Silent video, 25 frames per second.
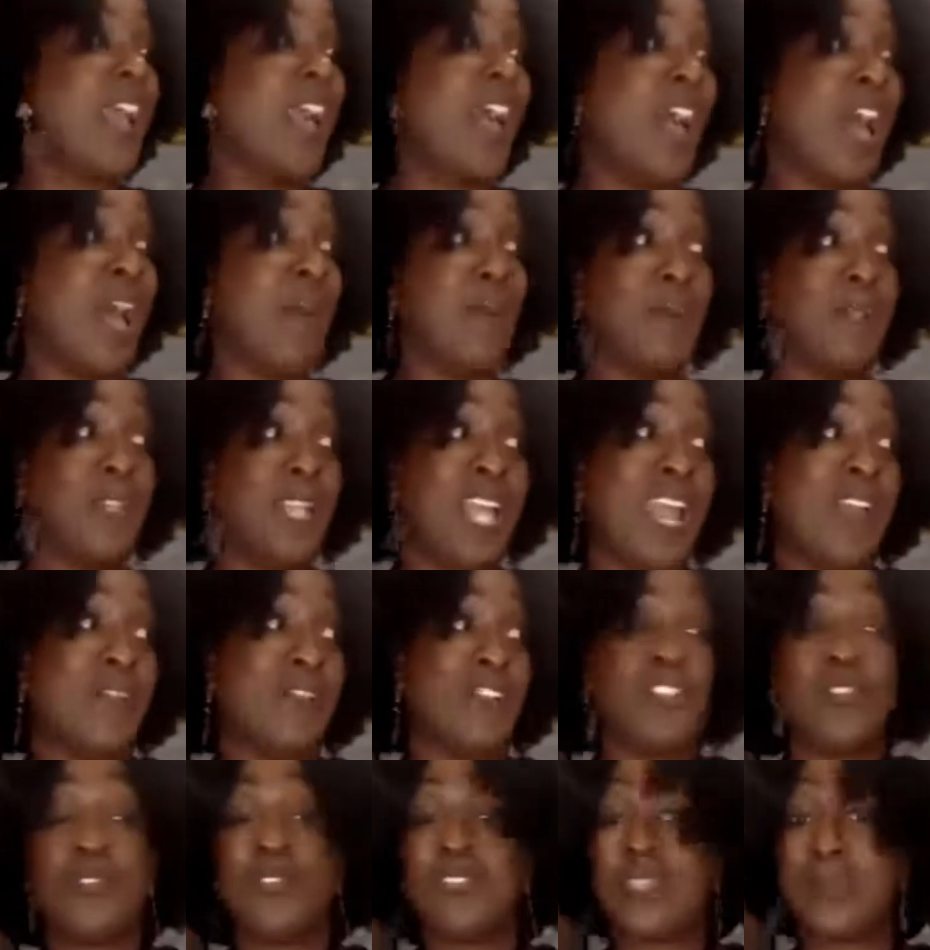I'm going to have to
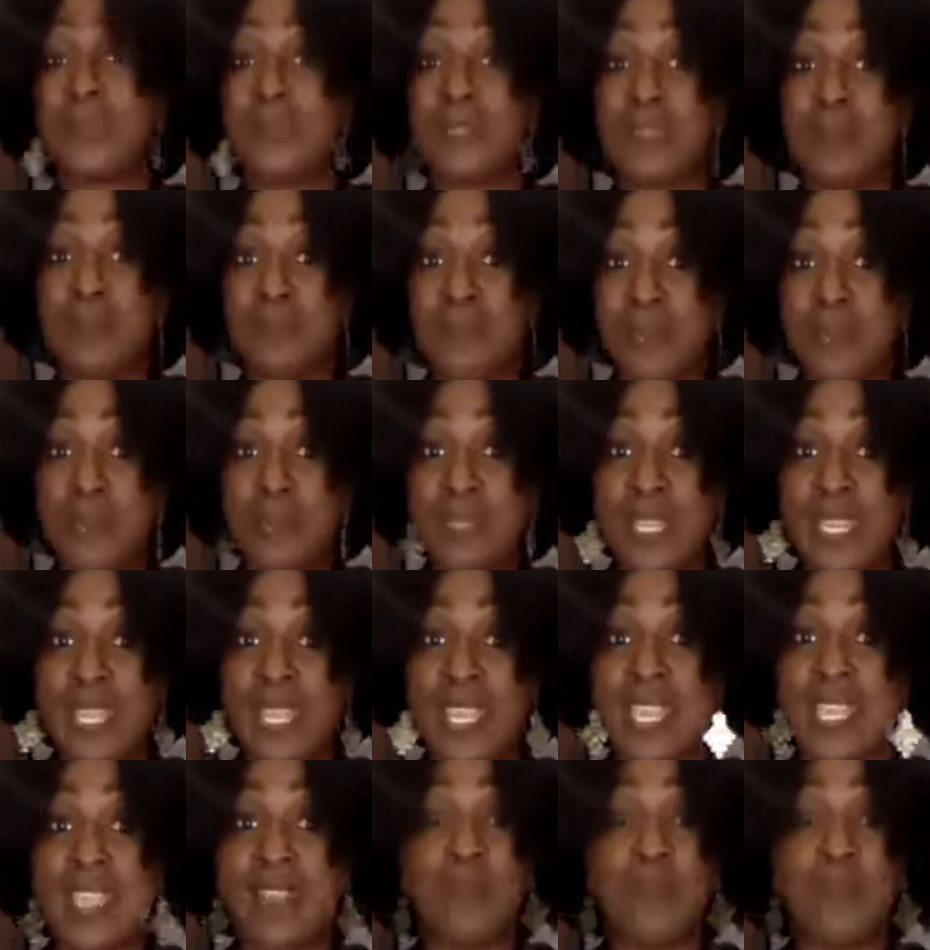do something bootleg